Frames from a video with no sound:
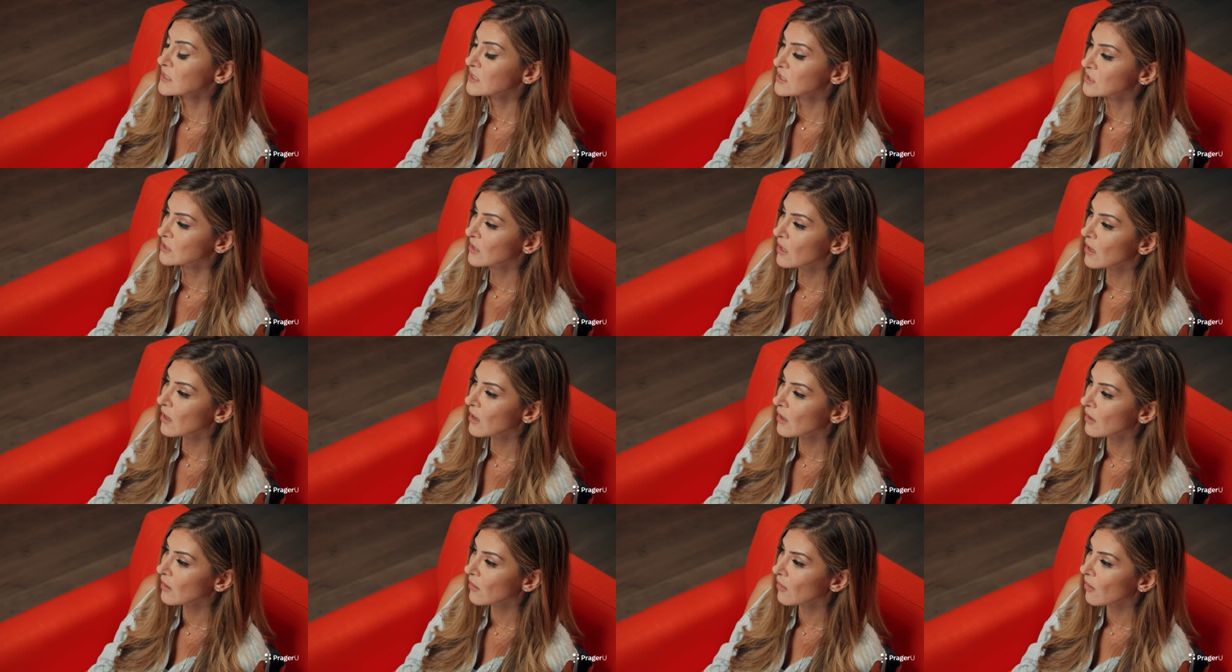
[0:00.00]
I
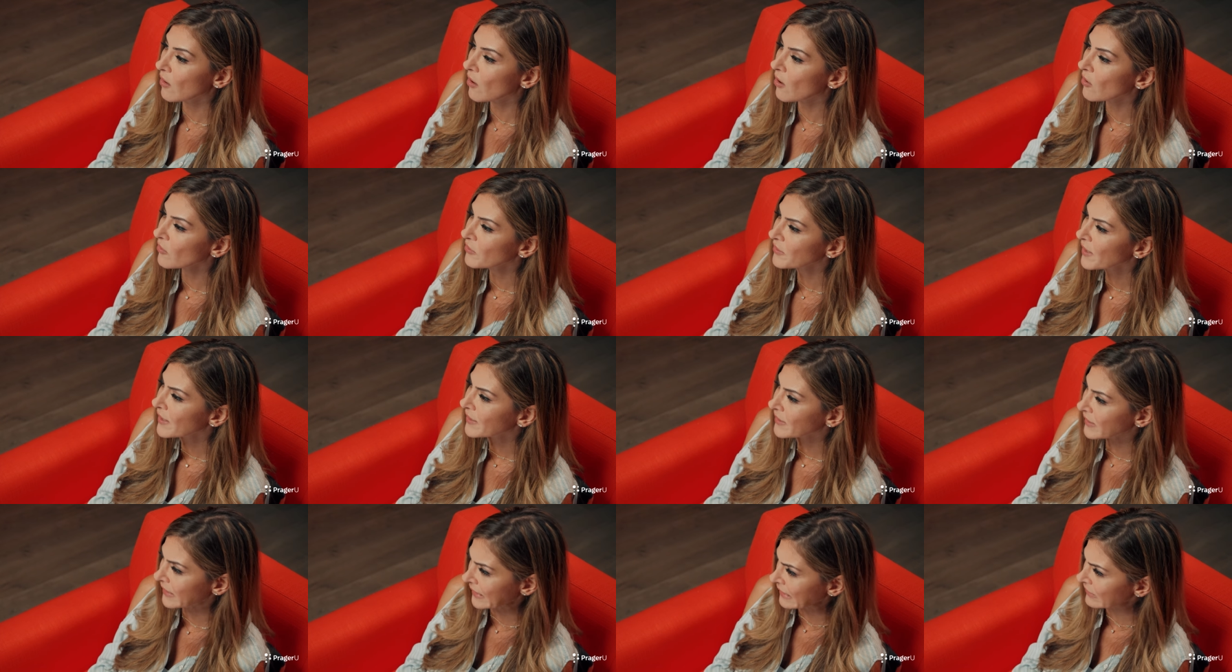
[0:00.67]
saw all
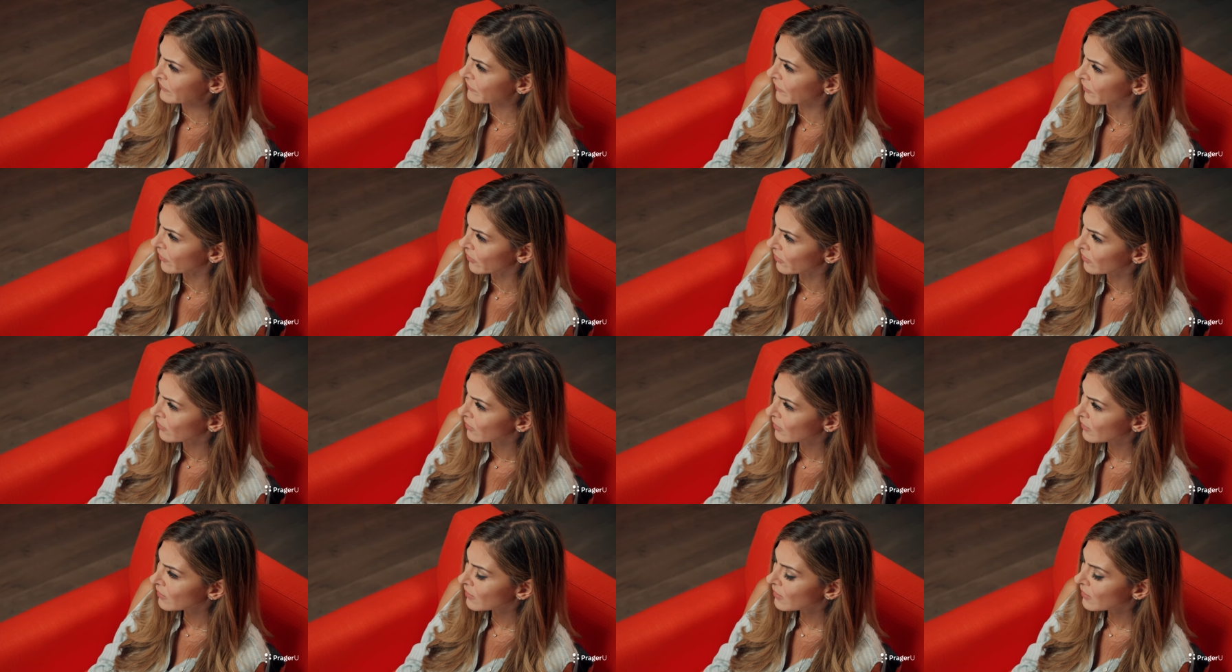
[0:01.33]
that evil